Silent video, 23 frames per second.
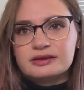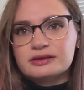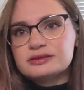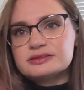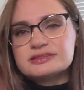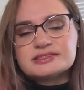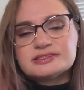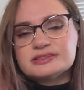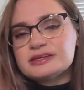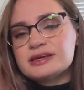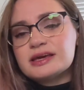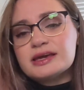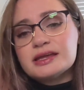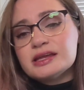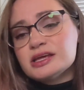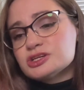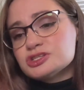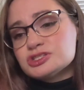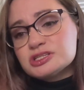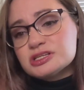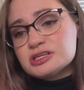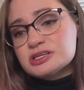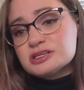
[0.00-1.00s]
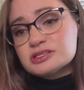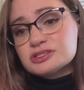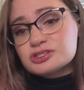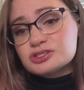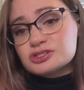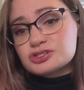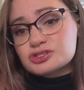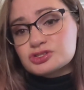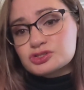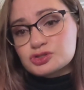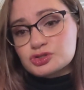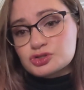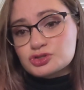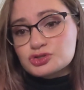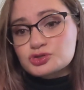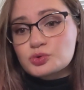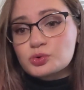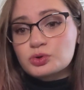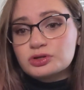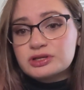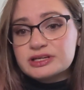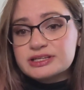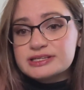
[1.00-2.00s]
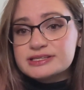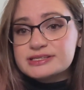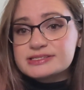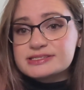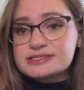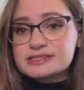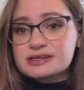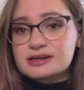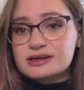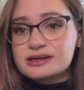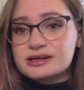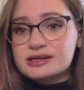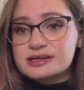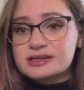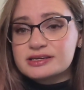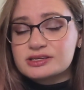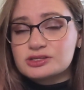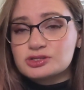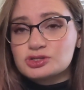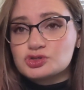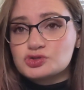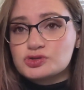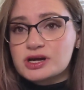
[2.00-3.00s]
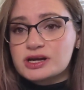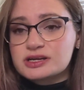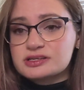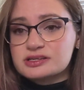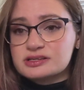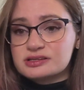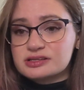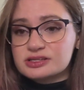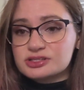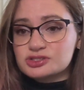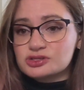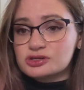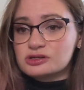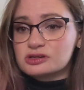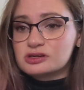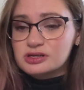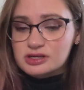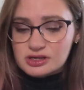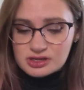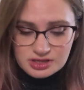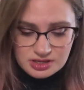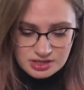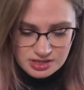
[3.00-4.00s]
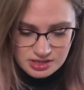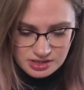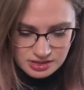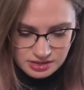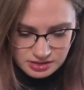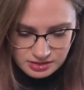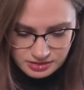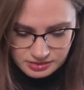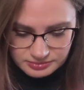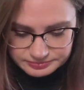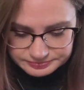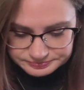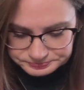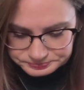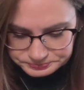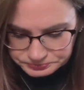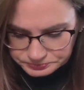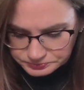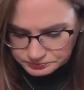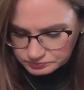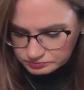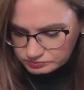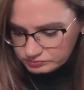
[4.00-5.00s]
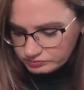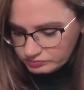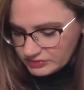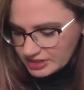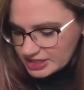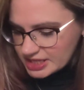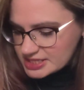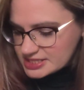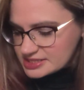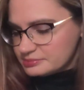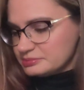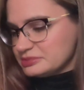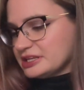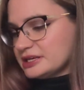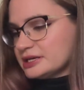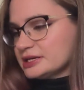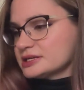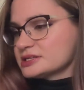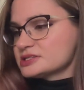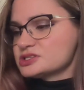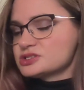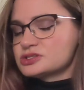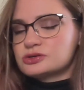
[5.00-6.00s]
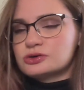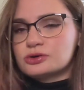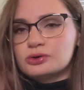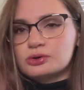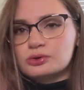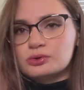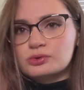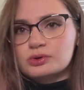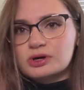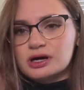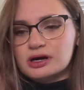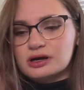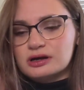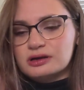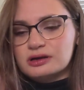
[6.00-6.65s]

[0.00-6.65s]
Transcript: it's the ADHD, it's the squirreliness. I get distracted and I start some things. So